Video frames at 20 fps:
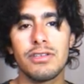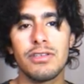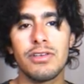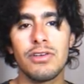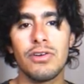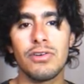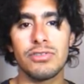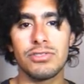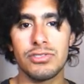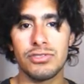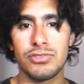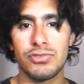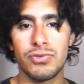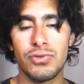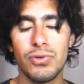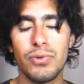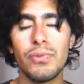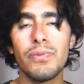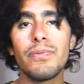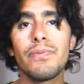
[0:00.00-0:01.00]
goes
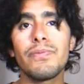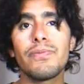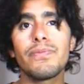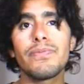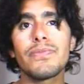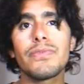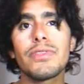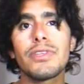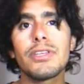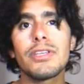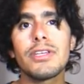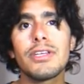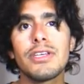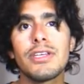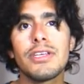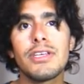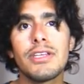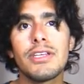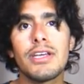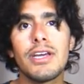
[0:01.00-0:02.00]
through
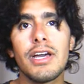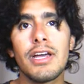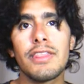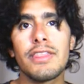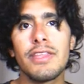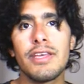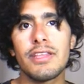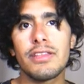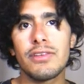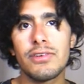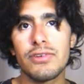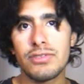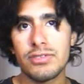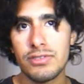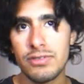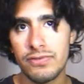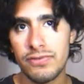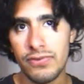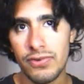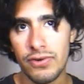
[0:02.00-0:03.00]
and then goes
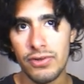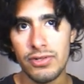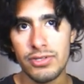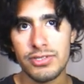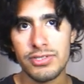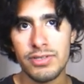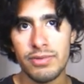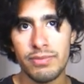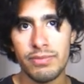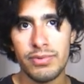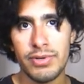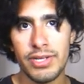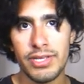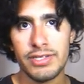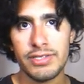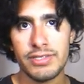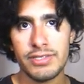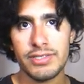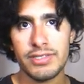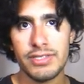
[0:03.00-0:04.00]
to false and
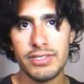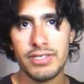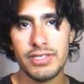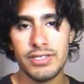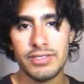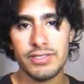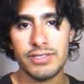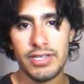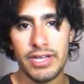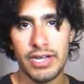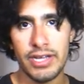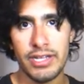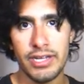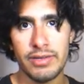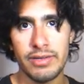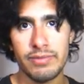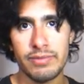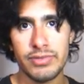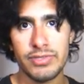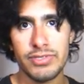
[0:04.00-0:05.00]
brings these
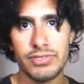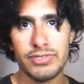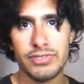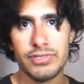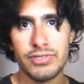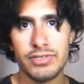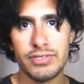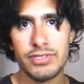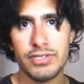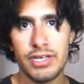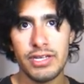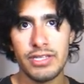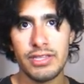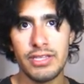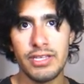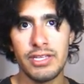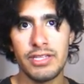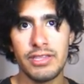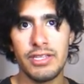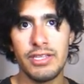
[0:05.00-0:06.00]
items, and
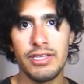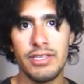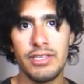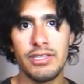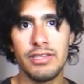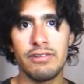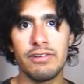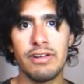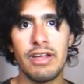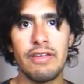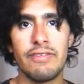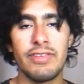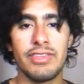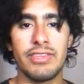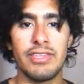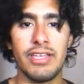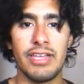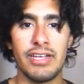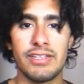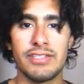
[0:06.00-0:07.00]
then the derived
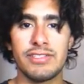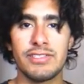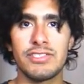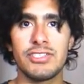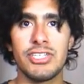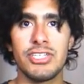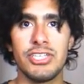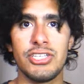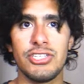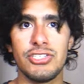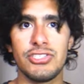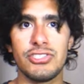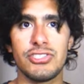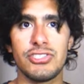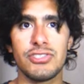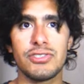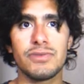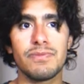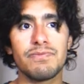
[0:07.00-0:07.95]
text changes.